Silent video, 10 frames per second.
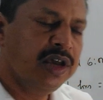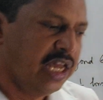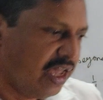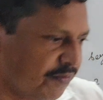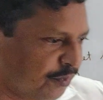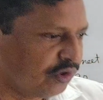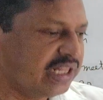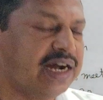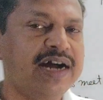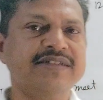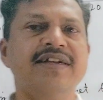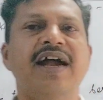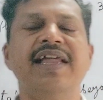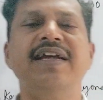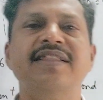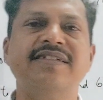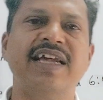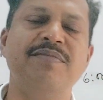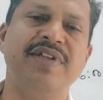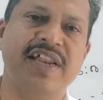if both the cars are running in the
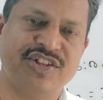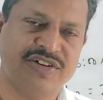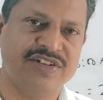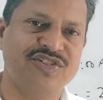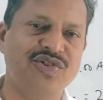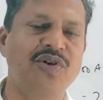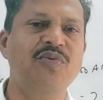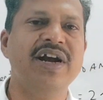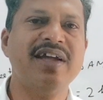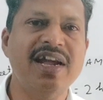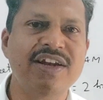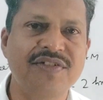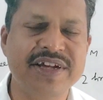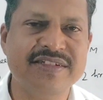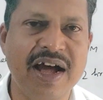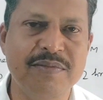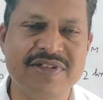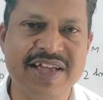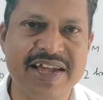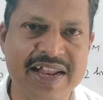same direction, so what kind of
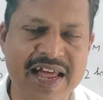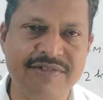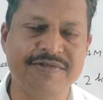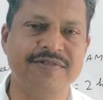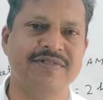examples I can have?